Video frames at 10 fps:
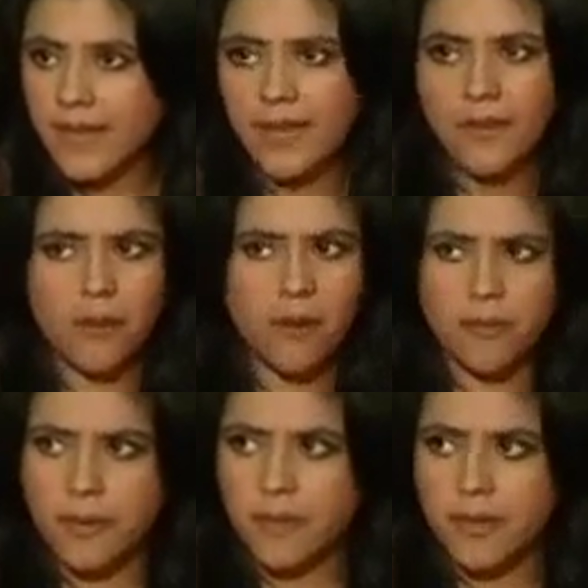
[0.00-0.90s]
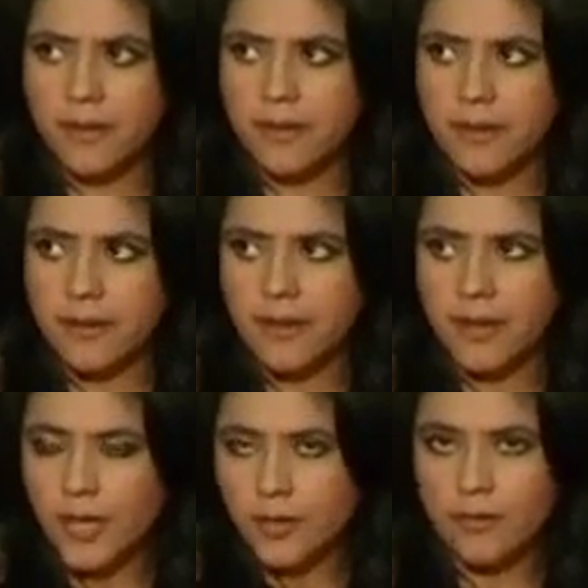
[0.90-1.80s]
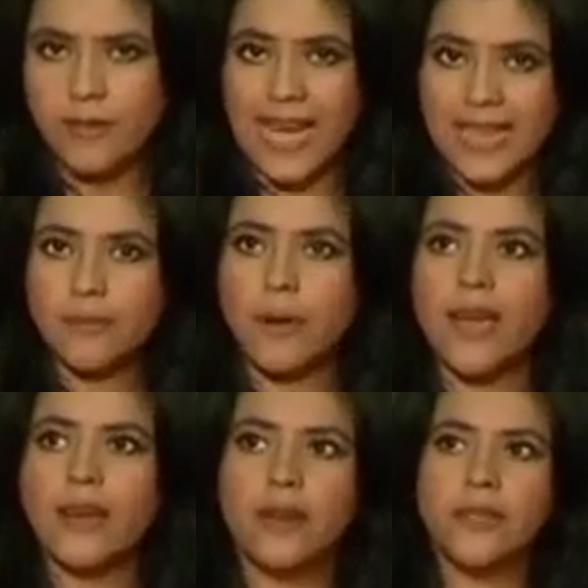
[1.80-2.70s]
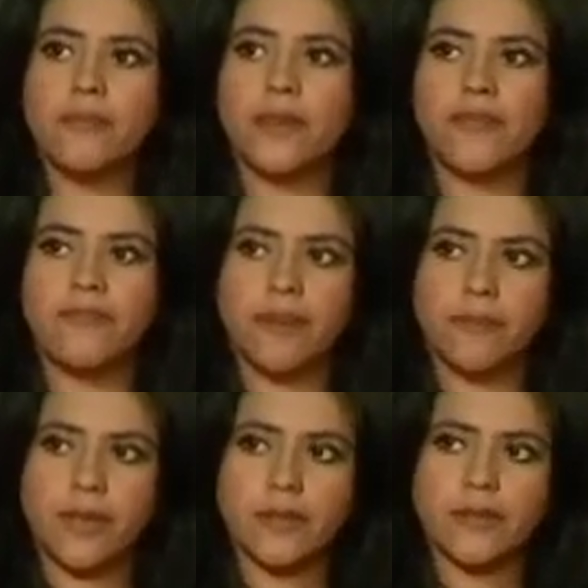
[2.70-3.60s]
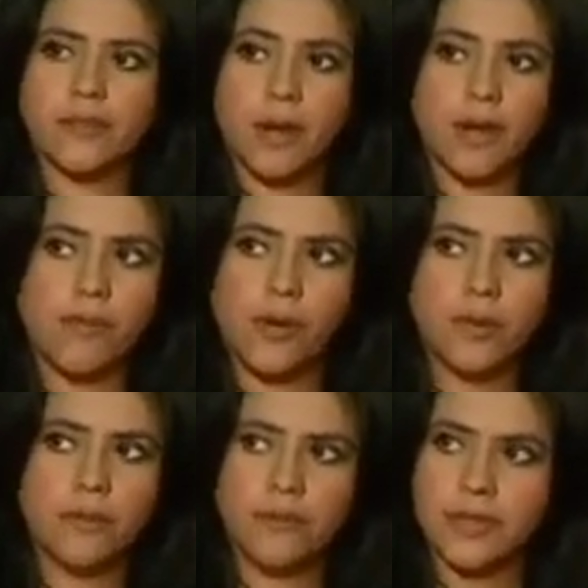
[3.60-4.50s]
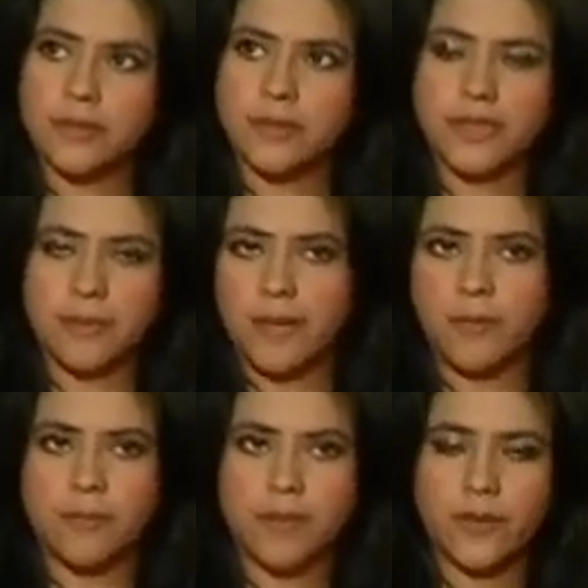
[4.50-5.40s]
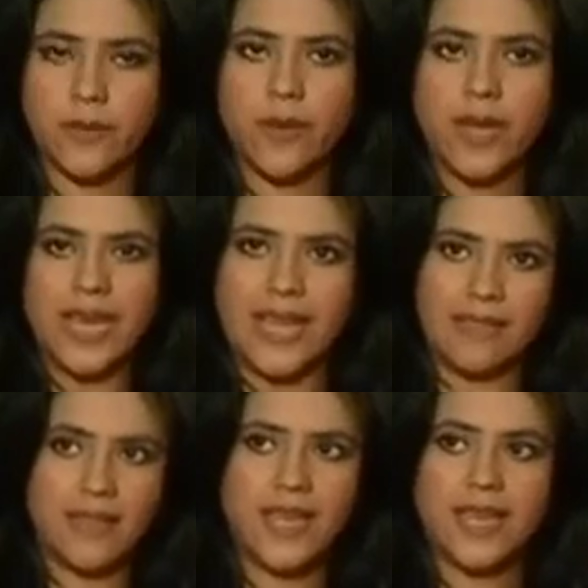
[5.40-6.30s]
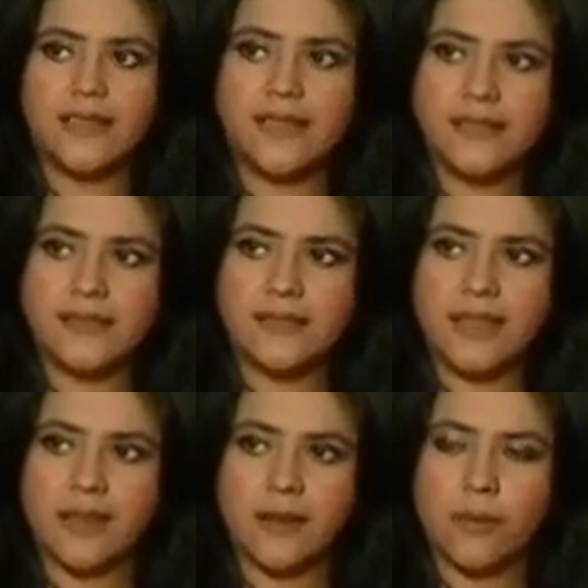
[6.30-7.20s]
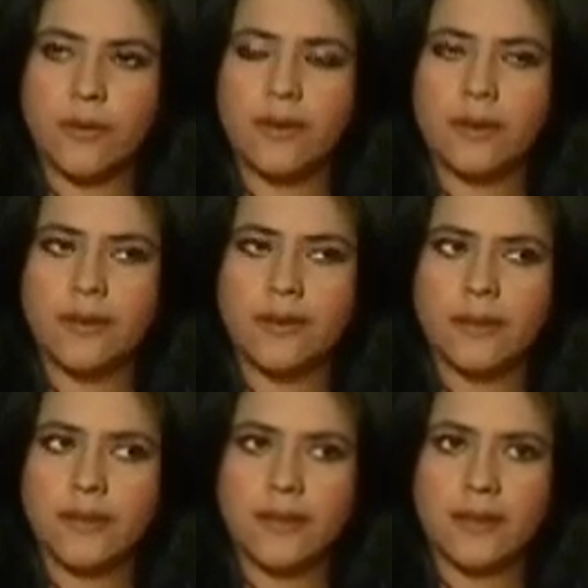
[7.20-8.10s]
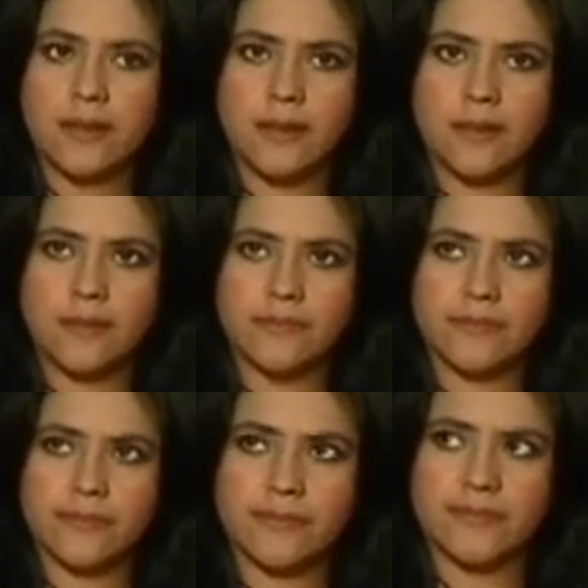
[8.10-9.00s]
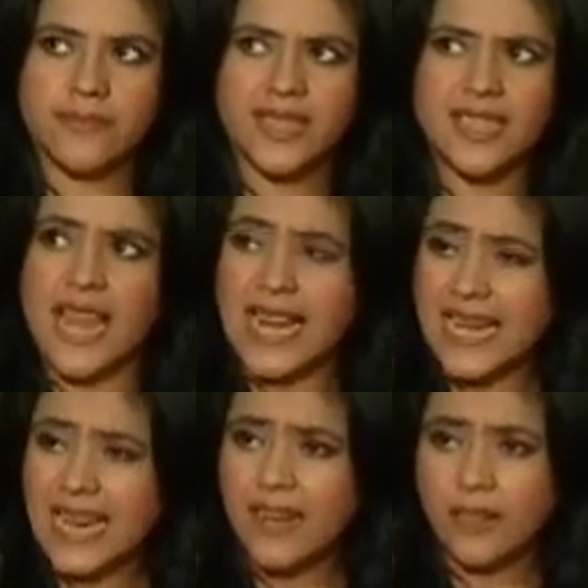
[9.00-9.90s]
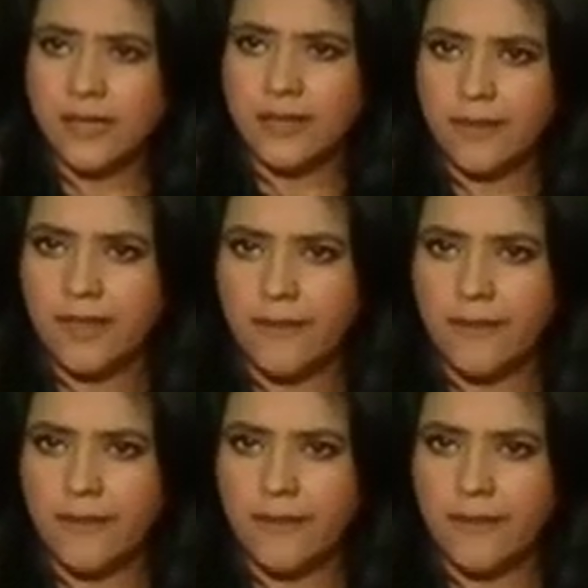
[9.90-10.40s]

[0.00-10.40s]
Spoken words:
They're never about women. So that's why I call it a brave film, because it's about a bold woman. It's about a woman who, in the 80s, in her own slightly innocent